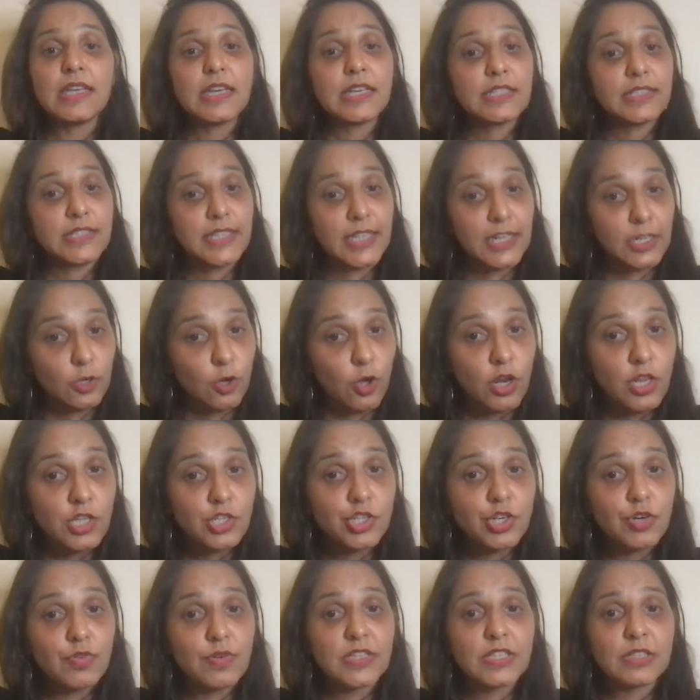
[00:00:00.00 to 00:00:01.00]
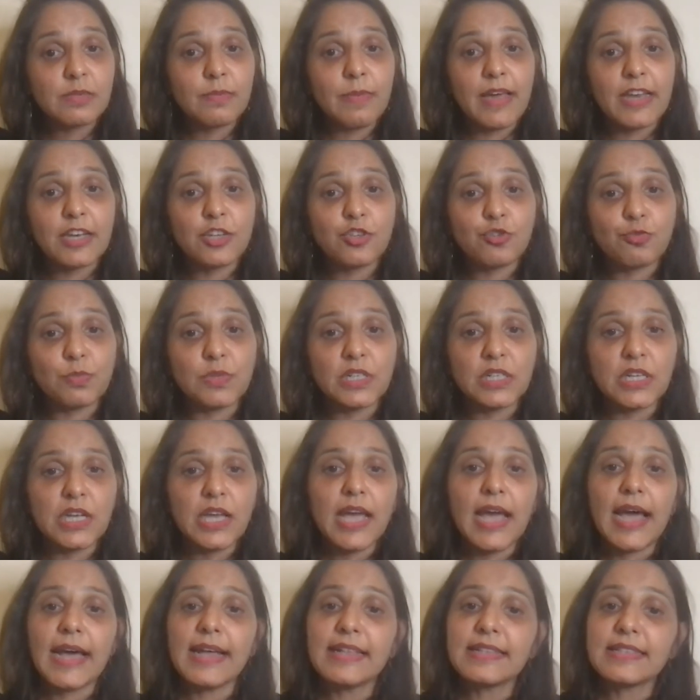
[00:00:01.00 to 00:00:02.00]
technology risk management,
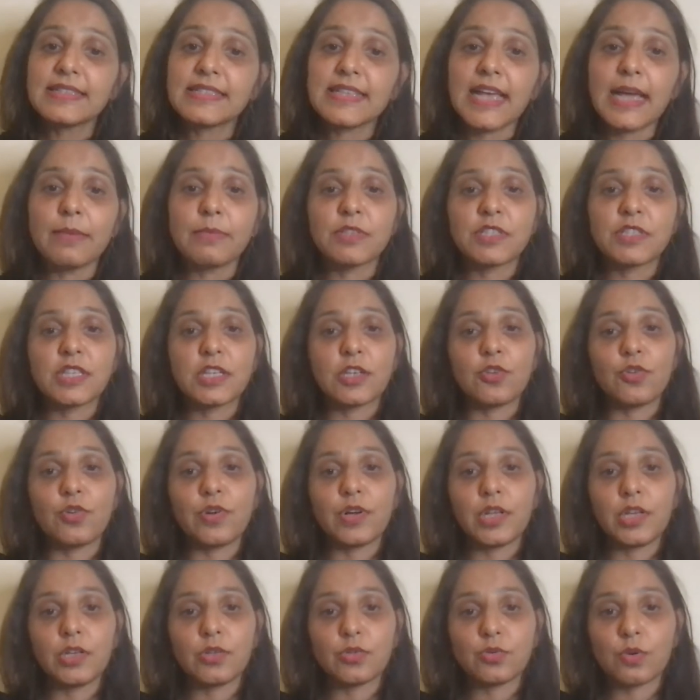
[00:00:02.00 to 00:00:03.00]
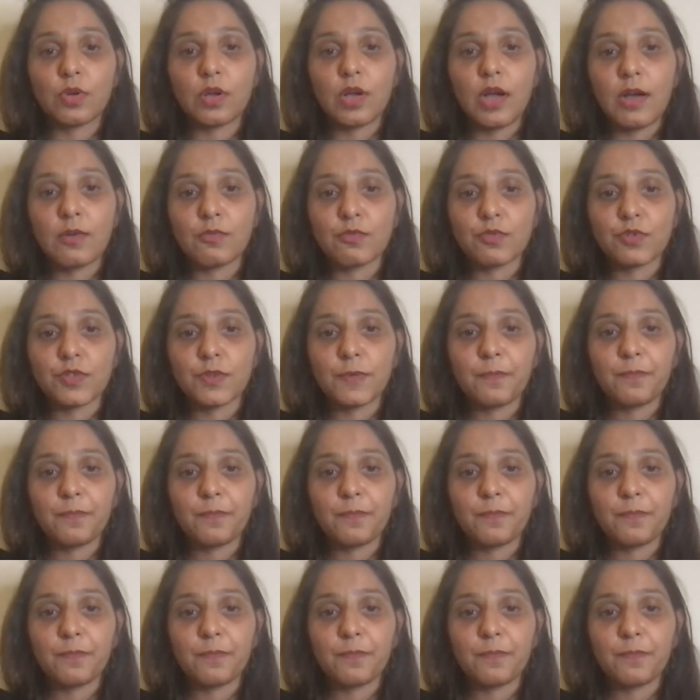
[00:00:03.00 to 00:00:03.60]
and cybersecurity into account.